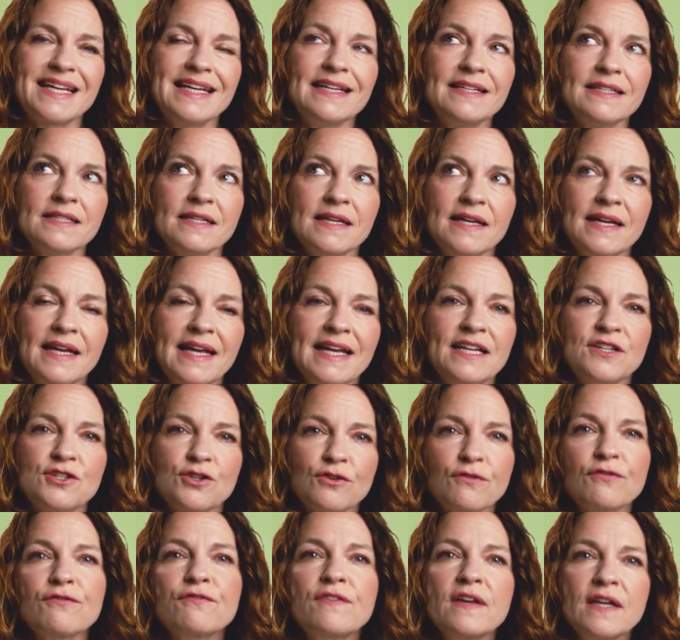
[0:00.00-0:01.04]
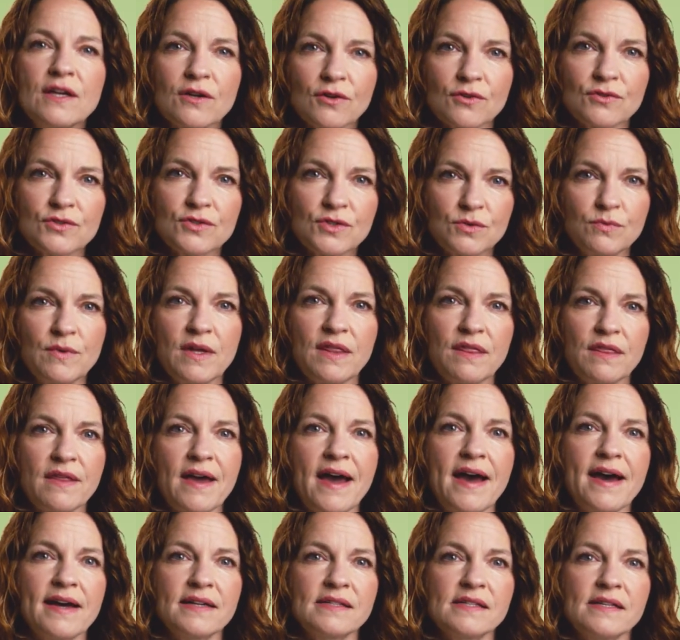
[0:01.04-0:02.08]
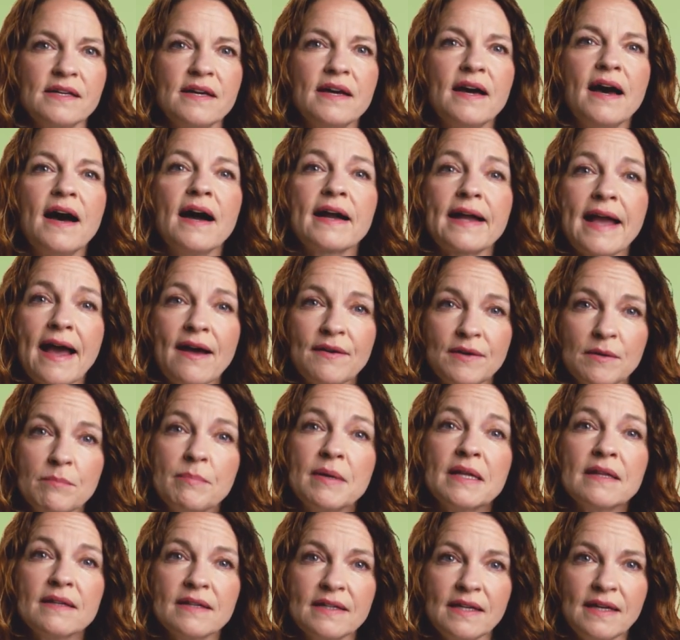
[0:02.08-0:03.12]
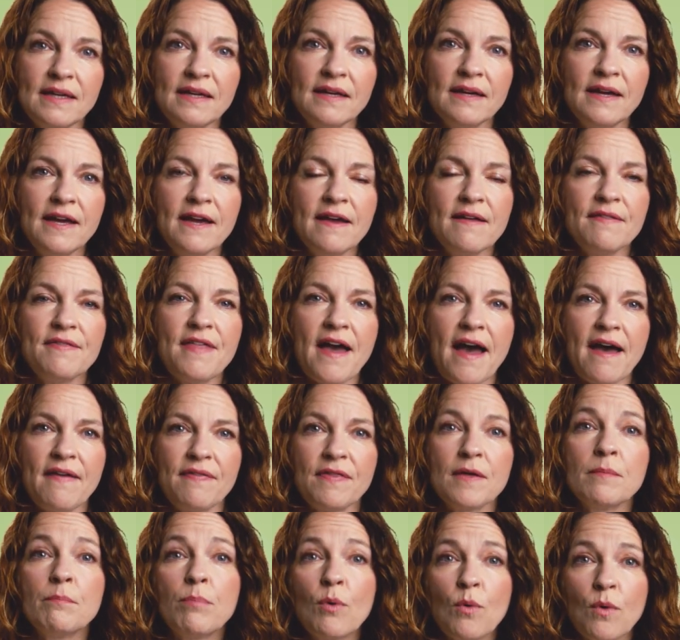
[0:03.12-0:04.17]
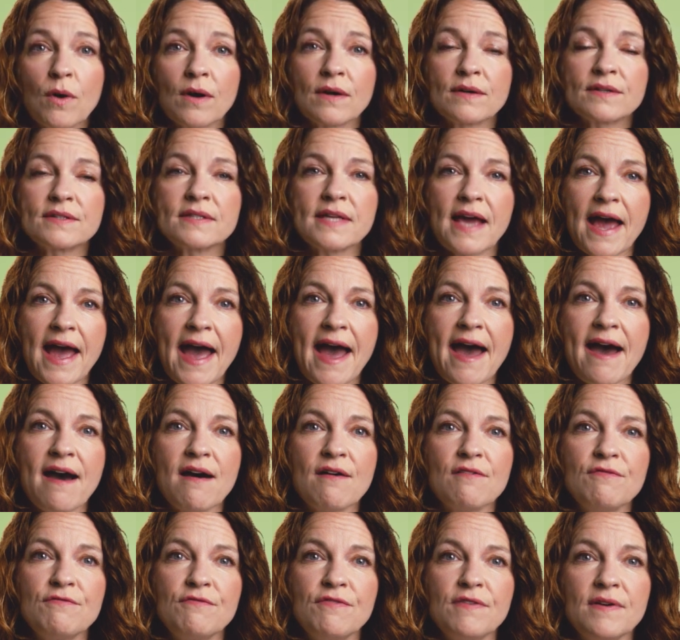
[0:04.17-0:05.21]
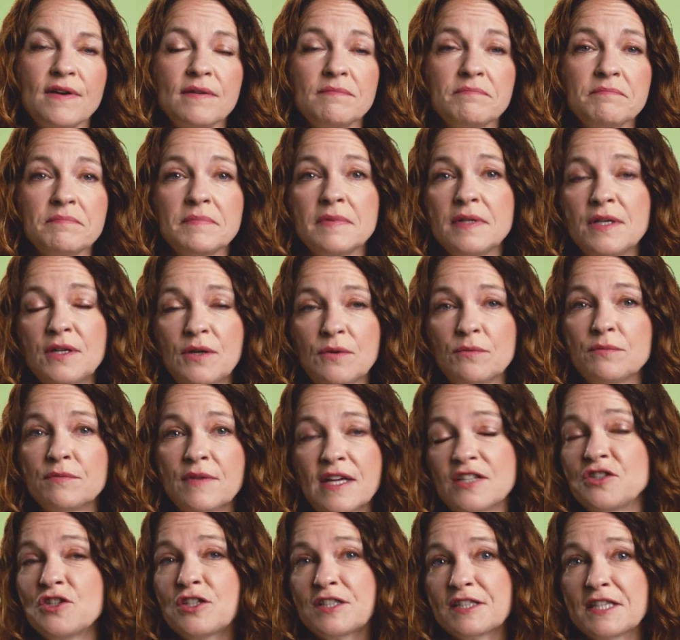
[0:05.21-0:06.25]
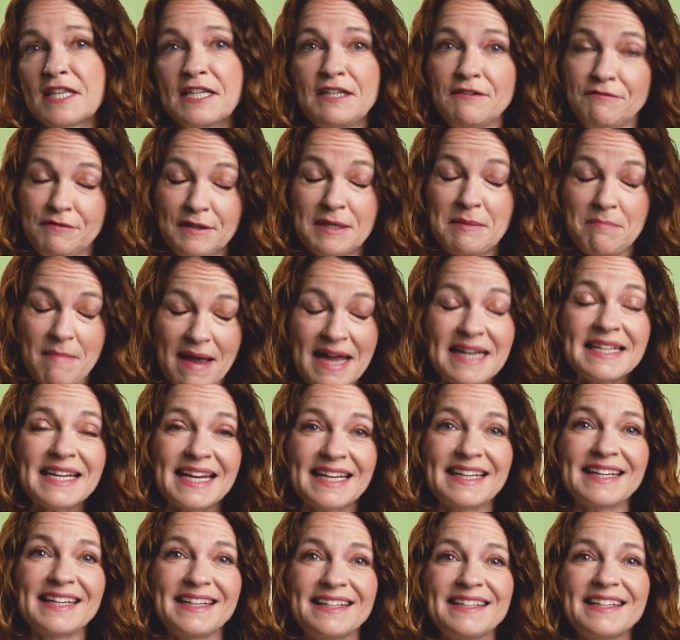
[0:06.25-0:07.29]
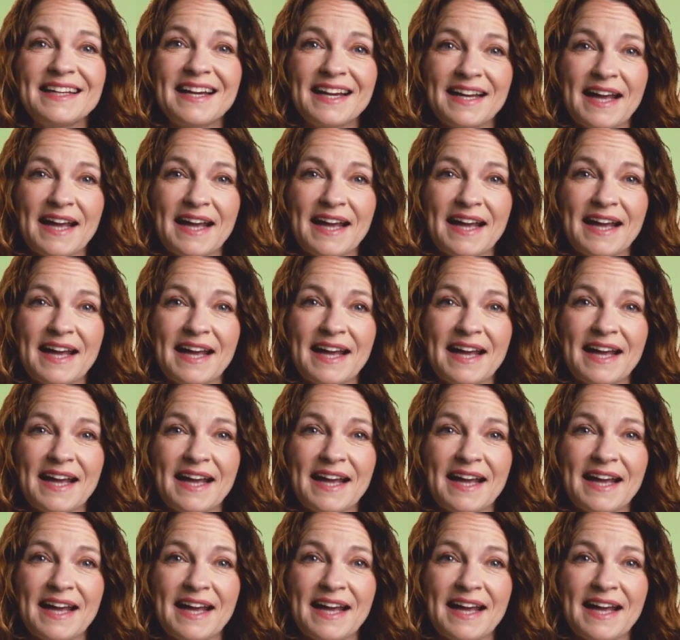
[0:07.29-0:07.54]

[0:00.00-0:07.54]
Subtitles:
It interferes with that accountability that the boards have, legislatively mandated